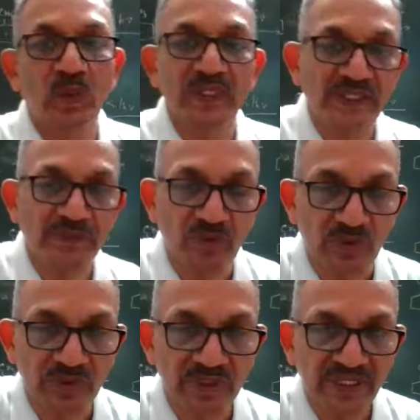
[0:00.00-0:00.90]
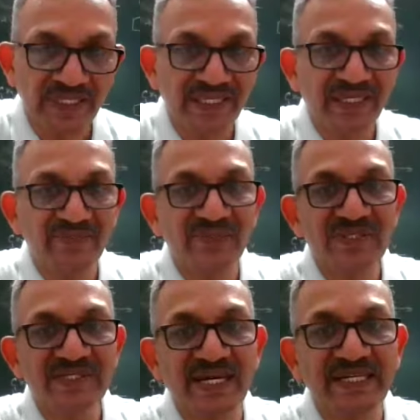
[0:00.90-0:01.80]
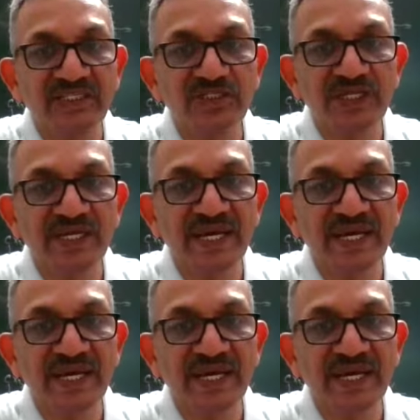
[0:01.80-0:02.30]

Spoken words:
One thing more, if the side chain